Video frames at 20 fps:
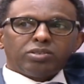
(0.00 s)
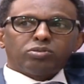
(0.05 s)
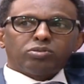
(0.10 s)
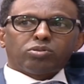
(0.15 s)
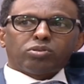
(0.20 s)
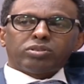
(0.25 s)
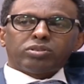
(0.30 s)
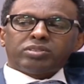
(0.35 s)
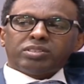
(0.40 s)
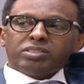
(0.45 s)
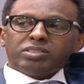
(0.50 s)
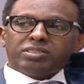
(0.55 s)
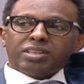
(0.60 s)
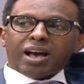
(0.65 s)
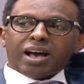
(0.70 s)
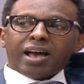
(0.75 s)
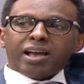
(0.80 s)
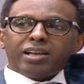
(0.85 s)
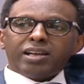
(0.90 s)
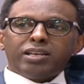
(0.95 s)
you know, this
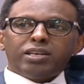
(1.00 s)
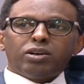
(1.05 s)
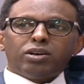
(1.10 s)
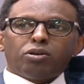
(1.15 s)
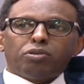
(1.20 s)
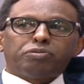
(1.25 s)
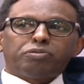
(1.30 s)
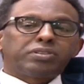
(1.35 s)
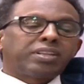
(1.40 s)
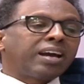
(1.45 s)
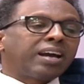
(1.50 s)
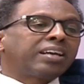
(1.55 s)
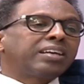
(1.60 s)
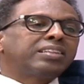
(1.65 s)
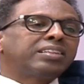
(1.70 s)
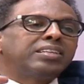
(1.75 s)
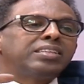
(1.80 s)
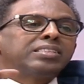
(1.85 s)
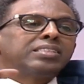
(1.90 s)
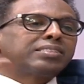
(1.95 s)
idea of
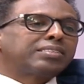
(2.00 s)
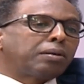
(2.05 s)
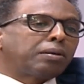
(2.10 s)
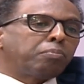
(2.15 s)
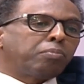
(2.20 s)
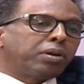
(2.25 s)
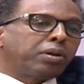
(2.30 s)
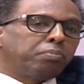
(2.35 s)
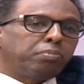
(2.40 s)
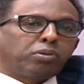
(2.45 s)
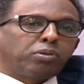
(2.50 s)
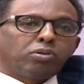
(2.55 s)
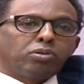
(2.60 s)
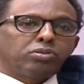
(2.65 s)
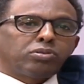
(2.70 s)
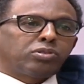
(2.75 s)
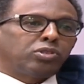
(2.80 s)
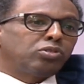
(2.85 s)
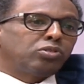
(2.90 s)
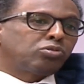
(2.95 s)
targeting someone
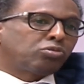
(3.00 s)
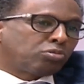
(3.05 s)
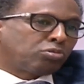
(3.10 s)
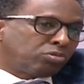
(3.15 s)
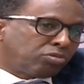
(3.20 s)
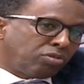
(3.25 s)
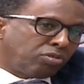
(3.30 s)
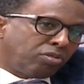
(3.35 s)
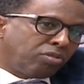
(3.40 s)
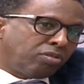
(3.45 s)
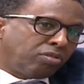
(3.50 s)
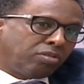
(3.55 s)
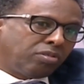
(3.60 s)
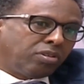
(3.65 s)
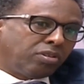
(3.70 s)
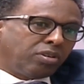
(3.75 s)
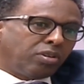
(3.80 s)
because he is Ruto